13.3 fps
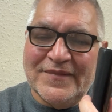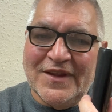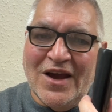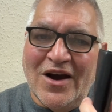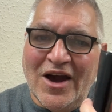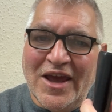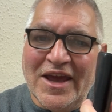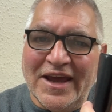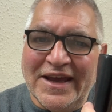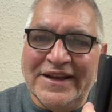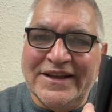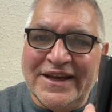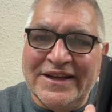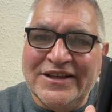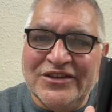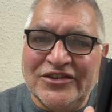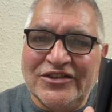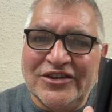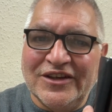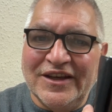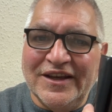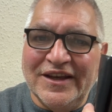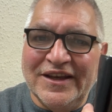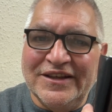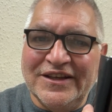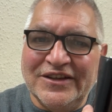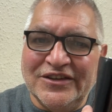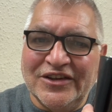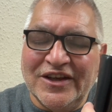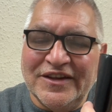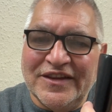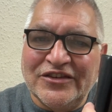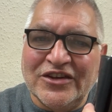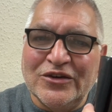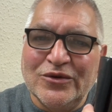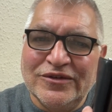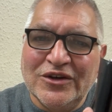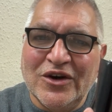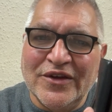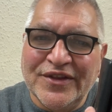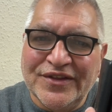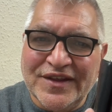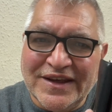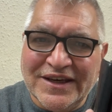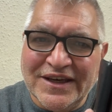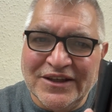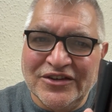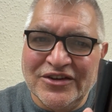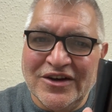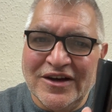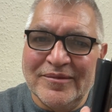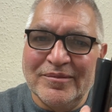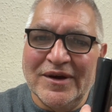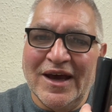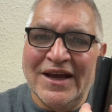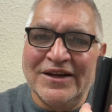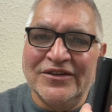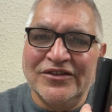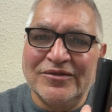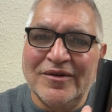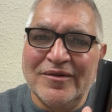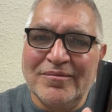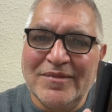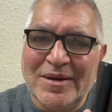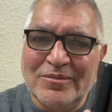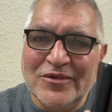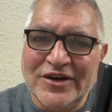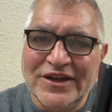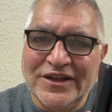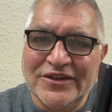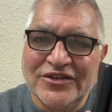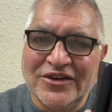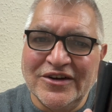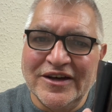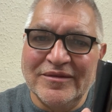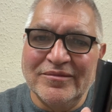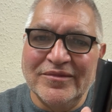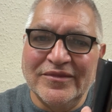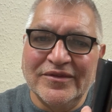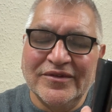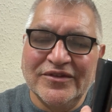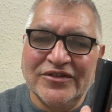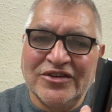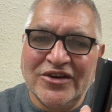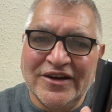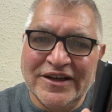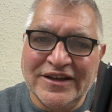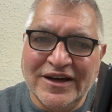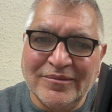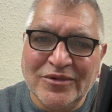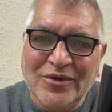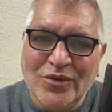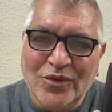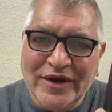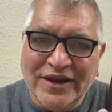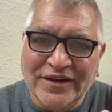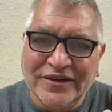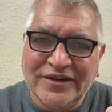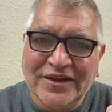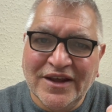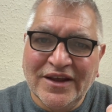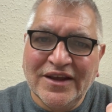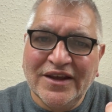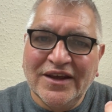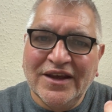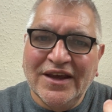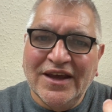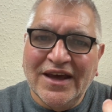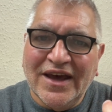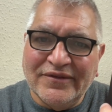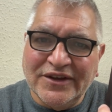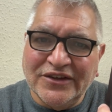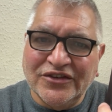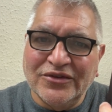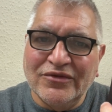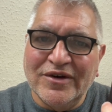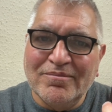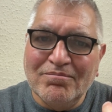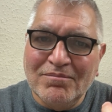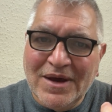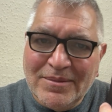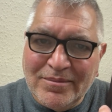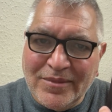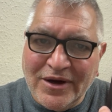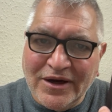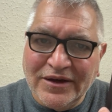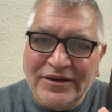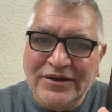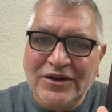It is there's an awful lot of thinking time and memory time tied up with having to remember